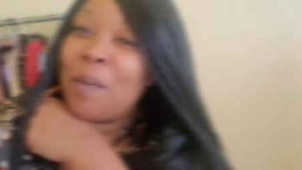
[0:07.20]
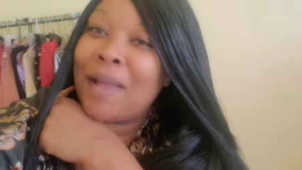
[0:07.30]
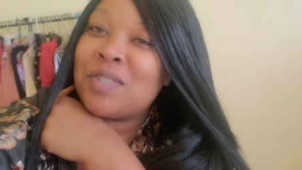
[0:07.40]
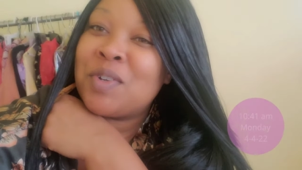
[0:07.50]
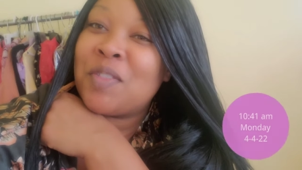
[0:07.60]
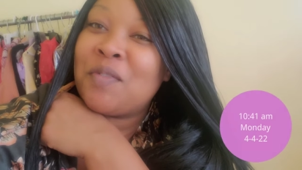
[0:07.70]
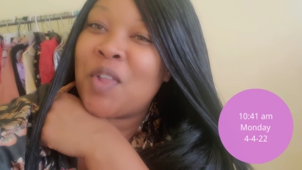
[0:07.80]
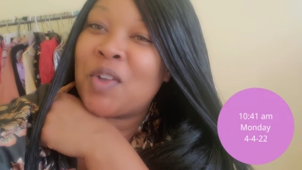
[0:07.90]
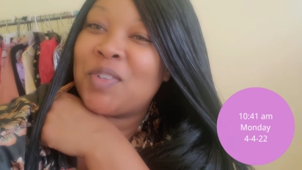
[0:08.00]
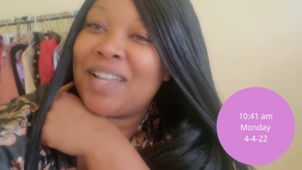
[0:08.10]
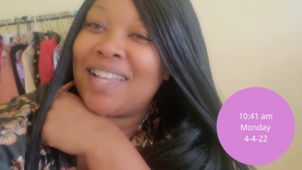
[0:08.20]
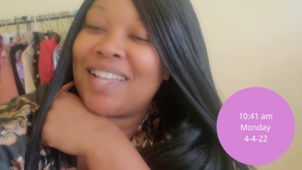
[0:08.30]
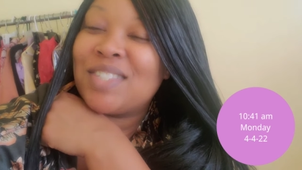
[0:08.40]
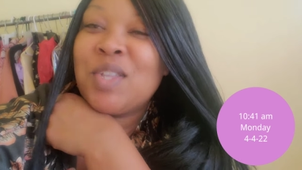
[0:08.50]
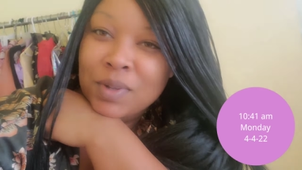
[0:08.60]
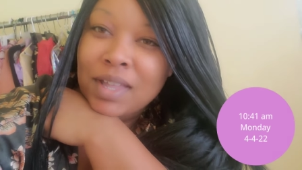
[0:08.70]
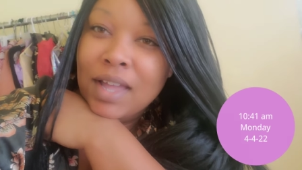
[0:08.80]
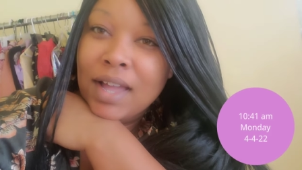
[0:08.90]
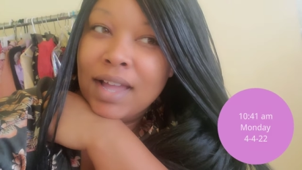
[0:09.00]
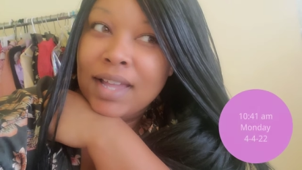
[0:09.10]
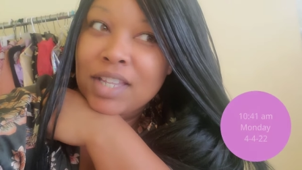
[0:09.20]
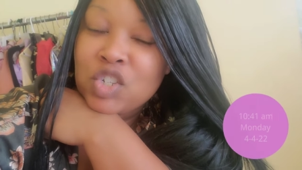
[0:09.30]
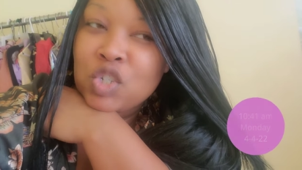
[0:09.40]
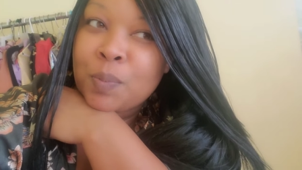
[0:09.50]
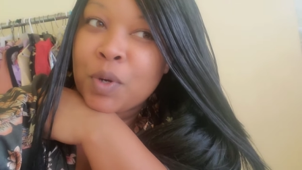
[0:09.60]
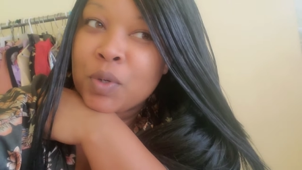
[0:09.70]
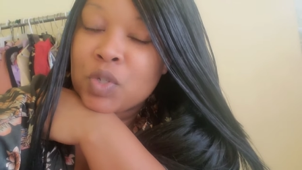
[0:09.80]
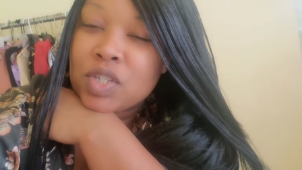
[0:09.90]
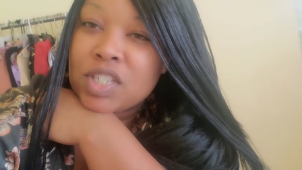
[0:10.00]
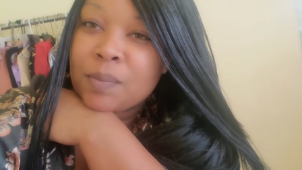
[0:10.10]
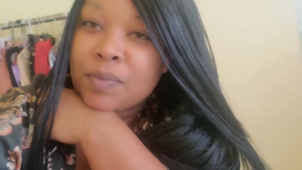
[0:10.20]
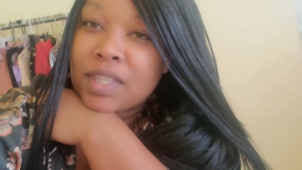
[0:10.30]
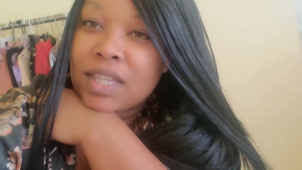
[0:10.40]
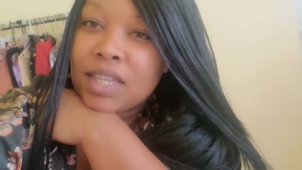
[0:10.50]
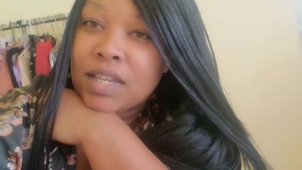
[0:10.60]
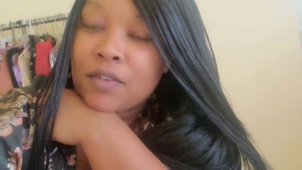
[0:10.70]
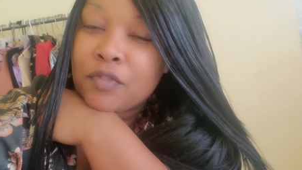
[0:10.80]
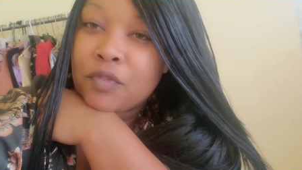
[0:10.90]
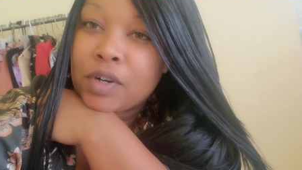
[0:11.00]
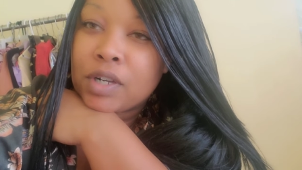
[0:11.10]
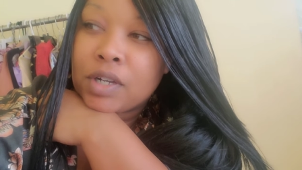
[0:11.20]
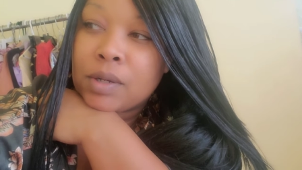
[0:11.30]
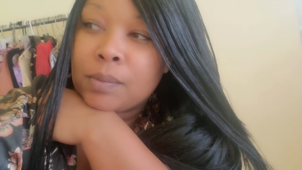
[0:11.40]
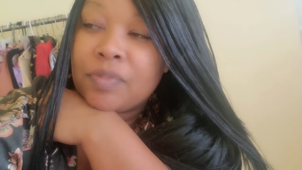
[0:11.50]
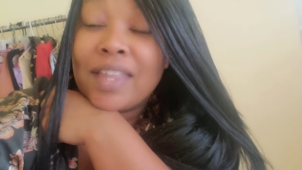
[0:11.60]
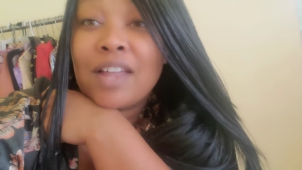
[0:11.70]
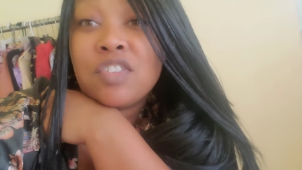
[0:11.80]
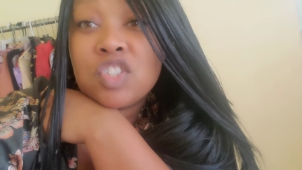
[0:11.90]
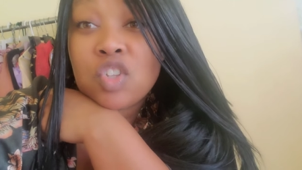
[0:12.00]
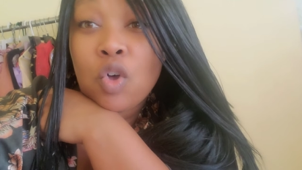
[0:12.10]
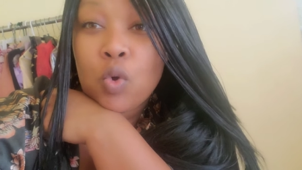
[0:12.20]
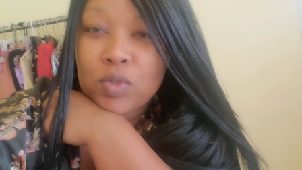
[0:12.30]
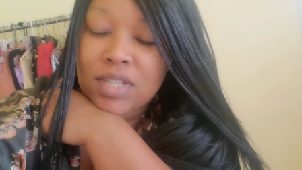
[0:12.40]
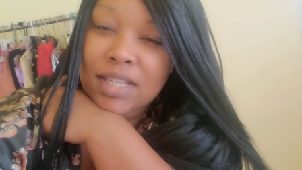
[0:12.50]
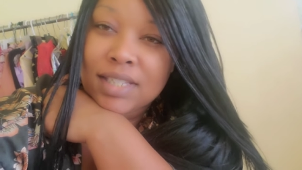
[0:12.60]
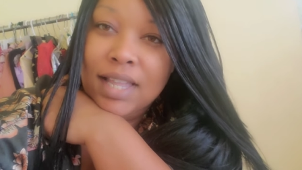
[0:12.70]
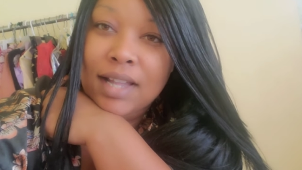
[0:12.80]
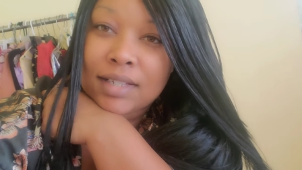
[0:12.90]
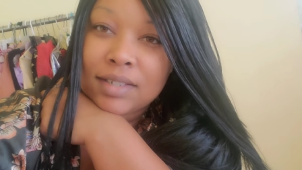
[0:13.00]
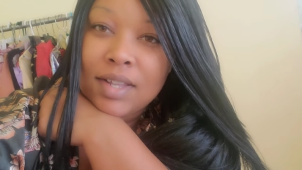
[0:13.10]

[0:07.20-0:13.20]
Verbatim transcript: welcome back to another vlog, you guys. I just purchased something that I saw on TikTok.